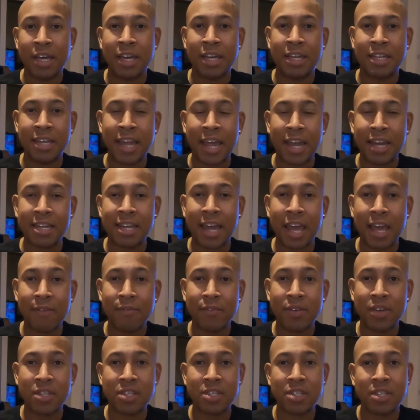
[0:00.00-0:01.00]
Nate
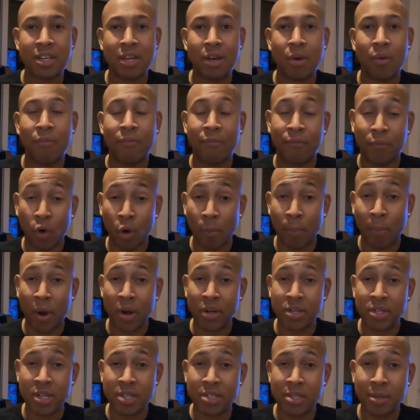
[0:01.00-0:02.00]
Davis, full
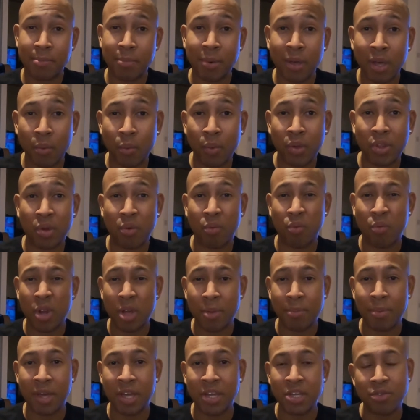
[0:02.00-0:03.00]
participant with a
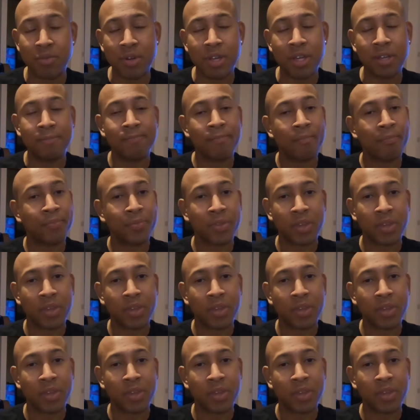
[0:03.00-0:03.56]
rib injury.